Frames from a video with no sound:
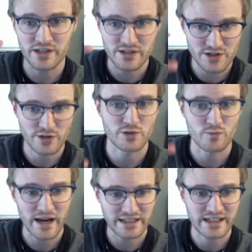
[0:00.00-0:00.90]
You start to
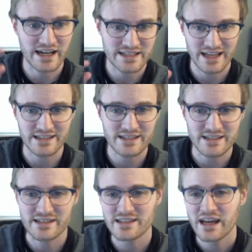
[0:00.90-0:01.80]
recognize that
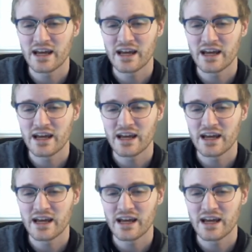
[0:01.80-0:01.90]
distance.